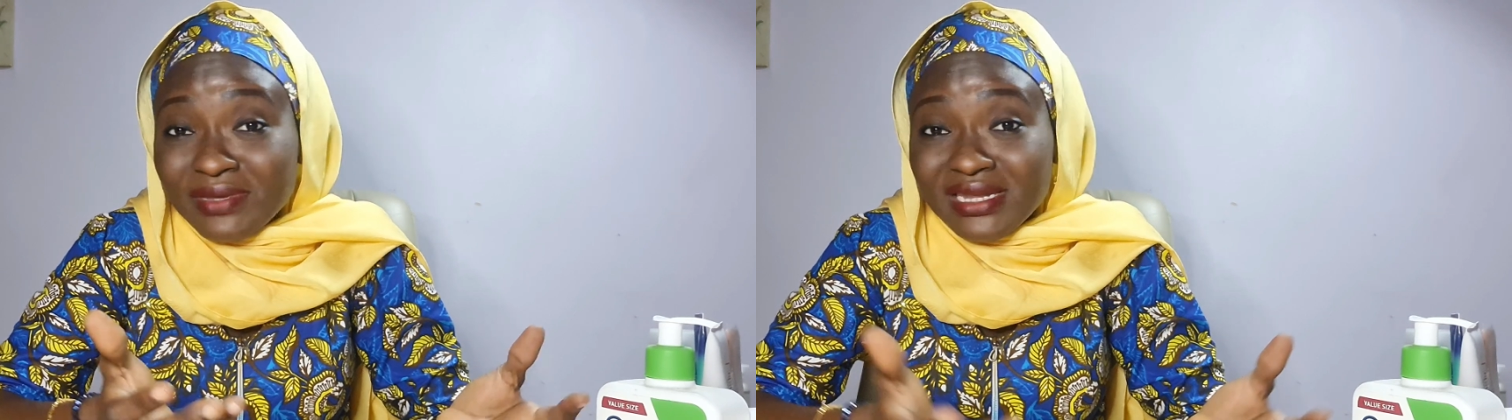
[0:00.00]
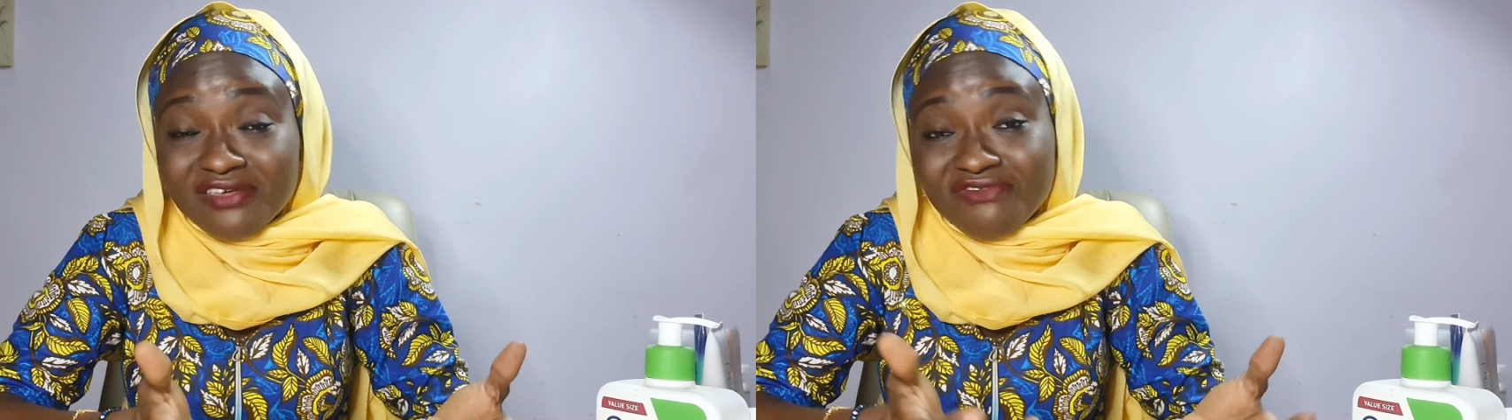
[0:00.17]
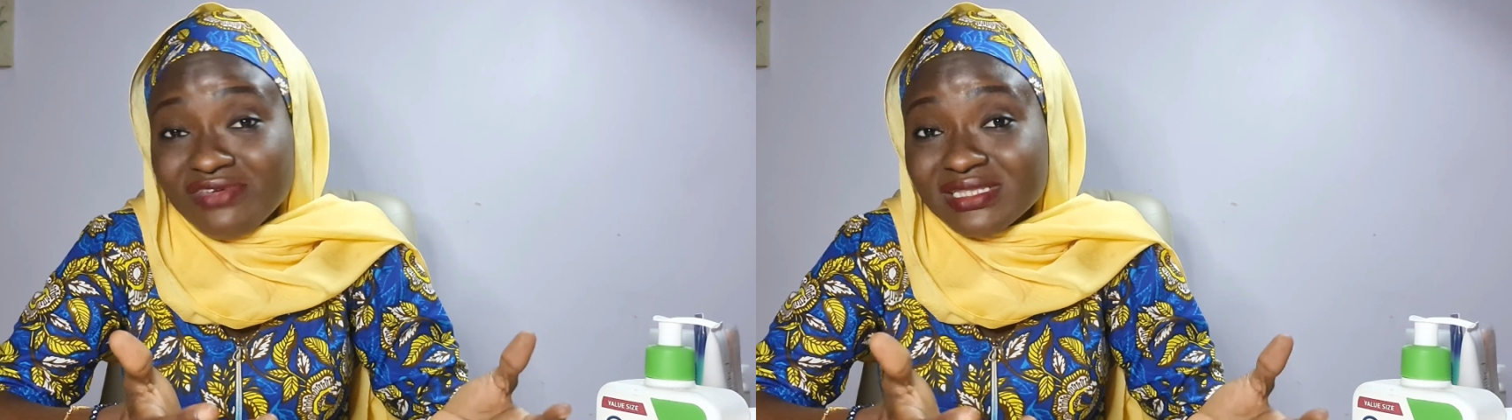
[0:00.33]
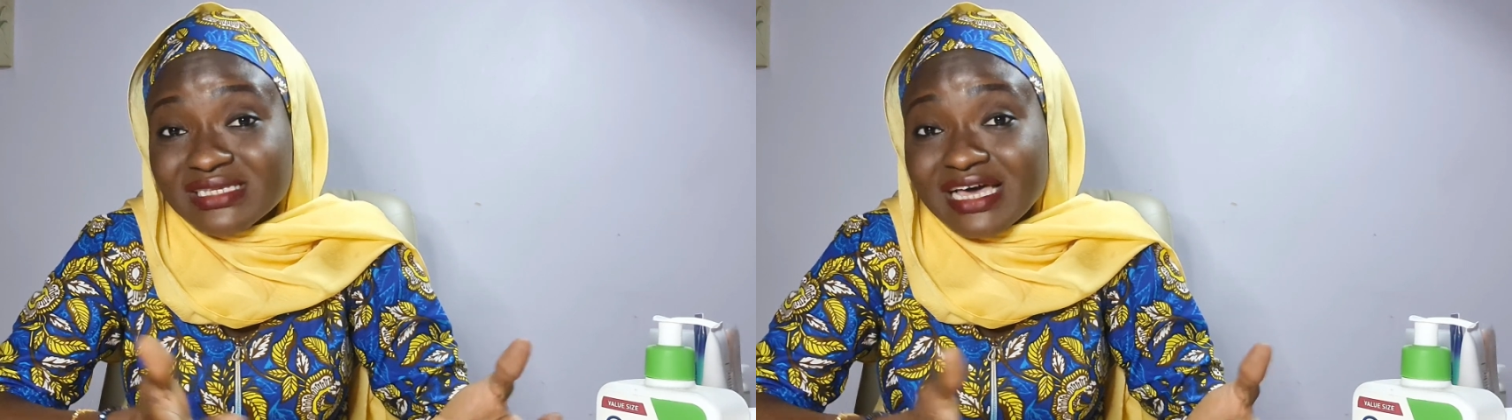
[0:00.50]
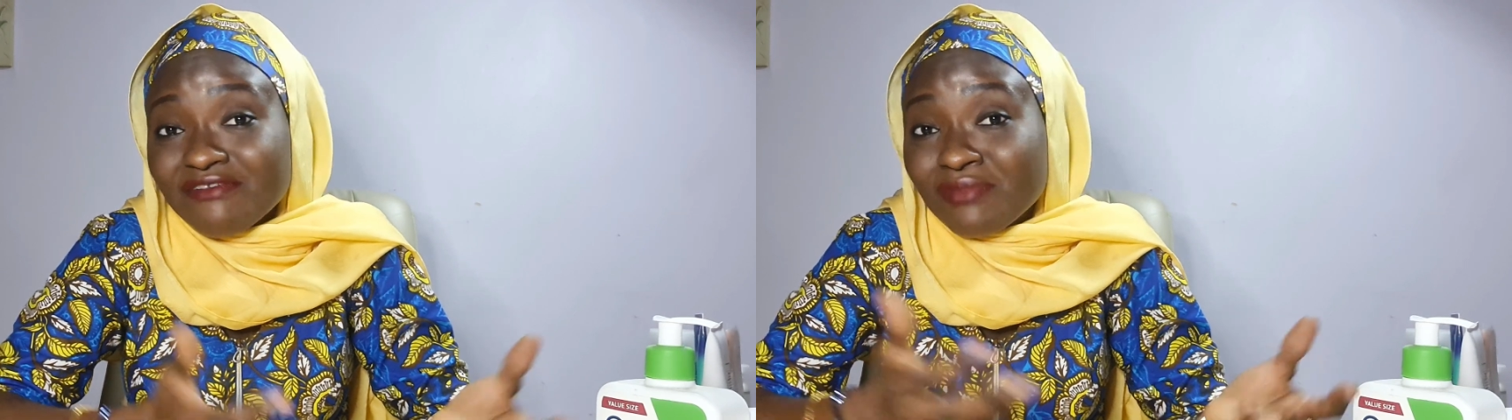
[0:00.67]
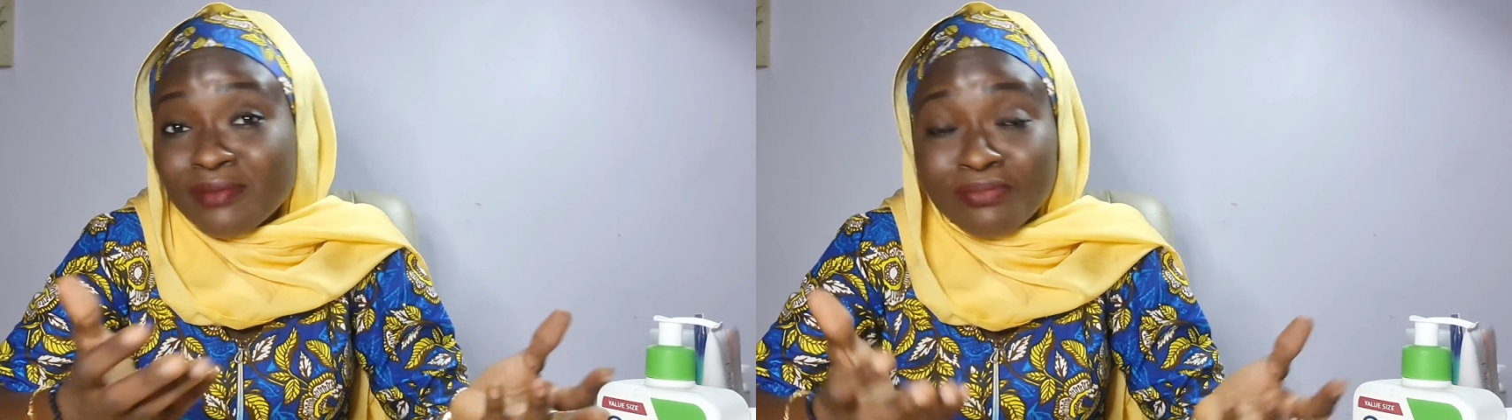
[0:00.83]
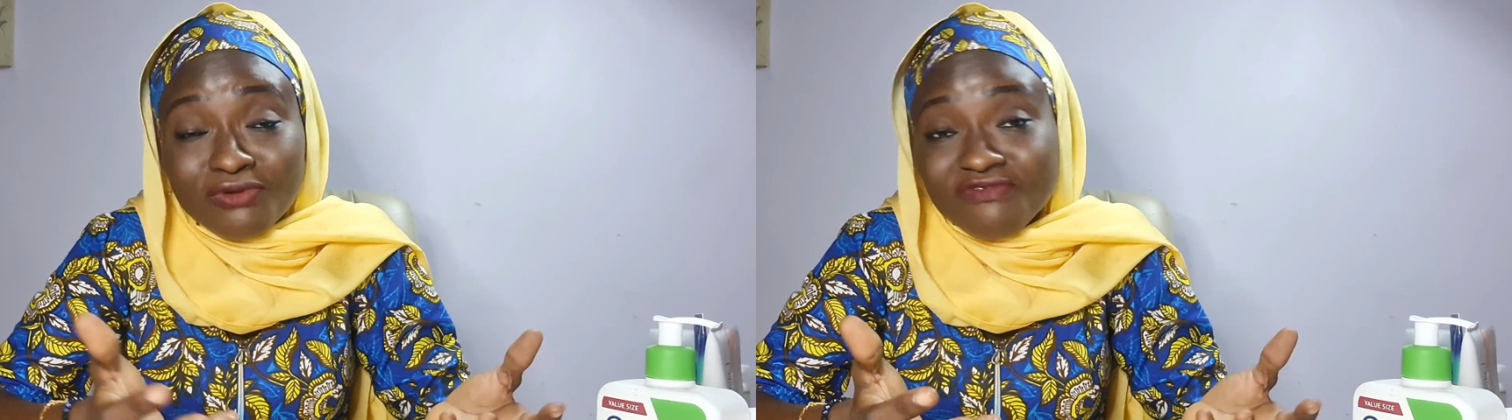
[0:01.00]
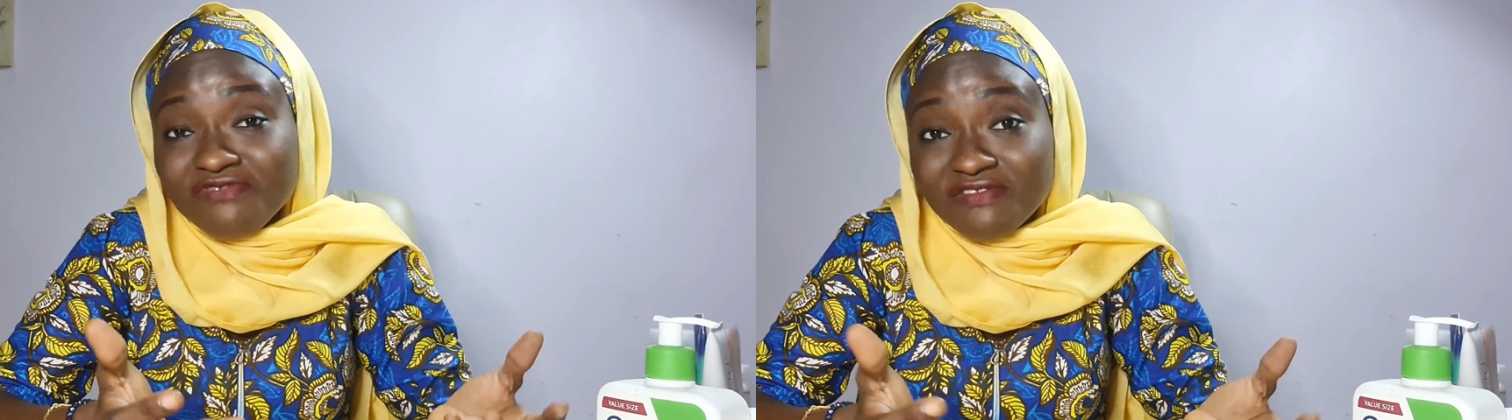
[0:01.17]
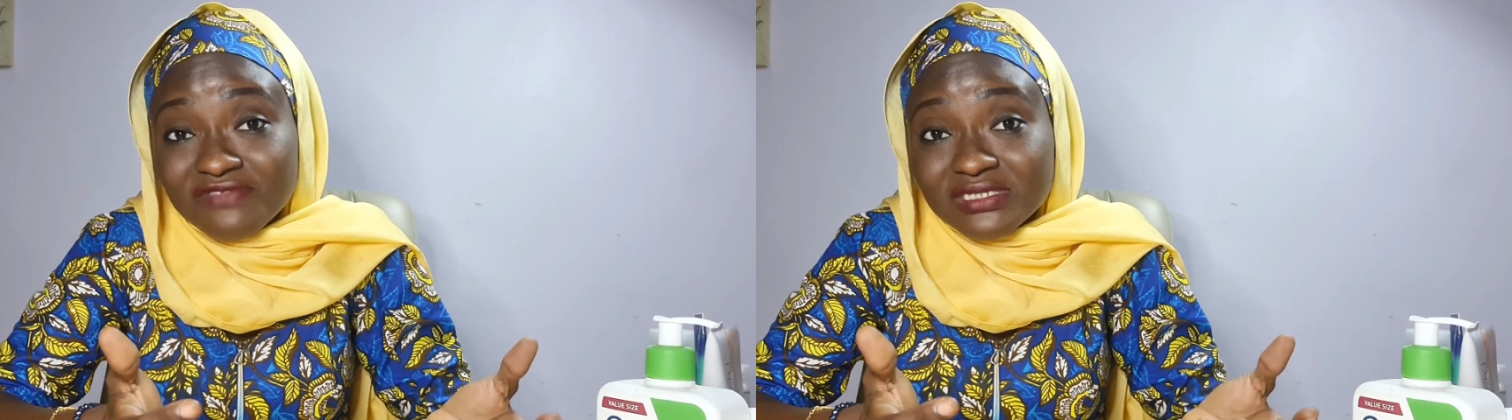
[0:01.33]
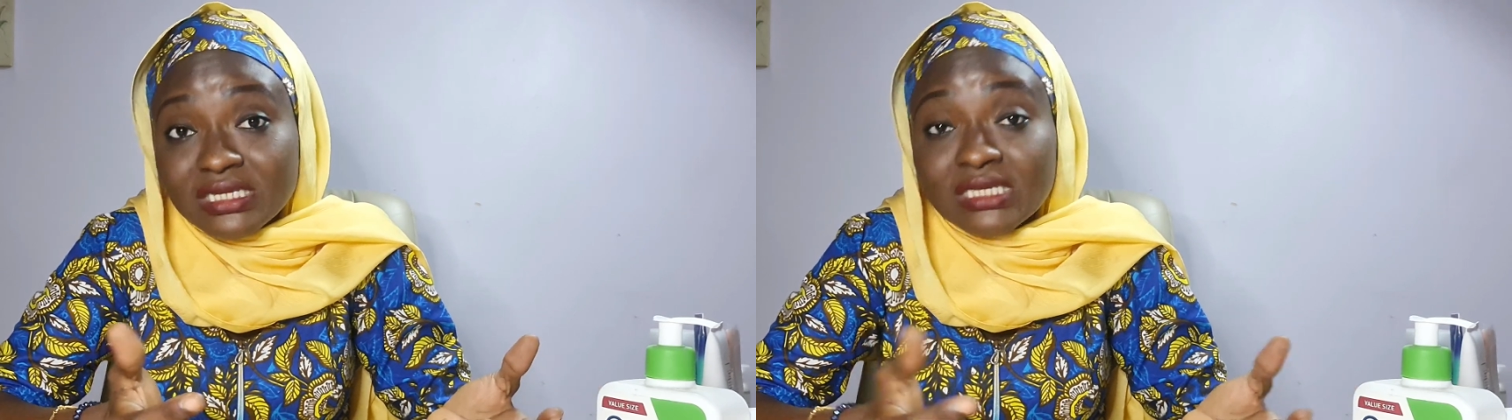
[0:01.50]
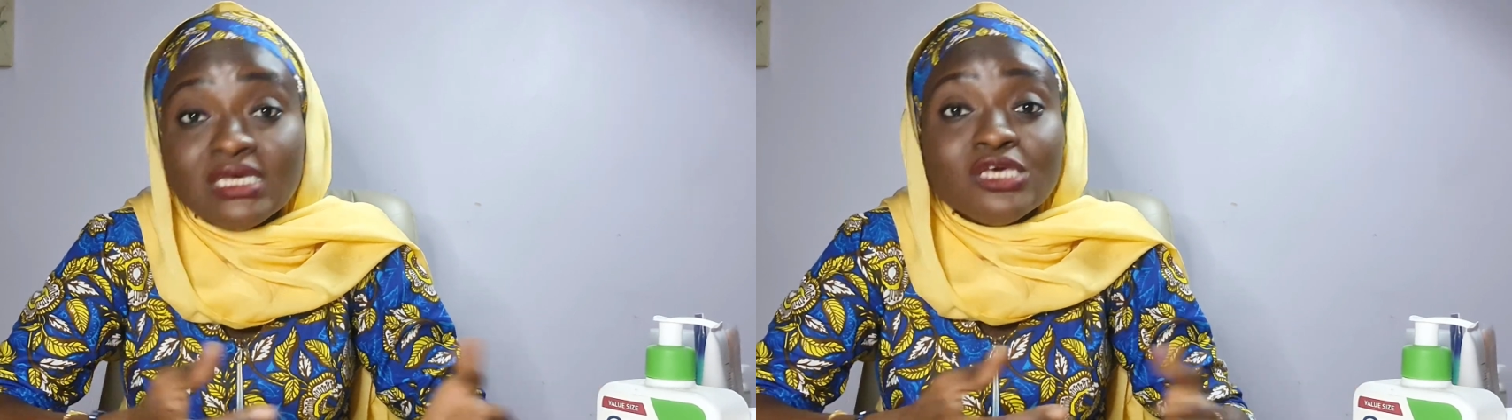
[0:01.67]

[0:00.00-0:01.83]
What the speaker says: benefits above 50.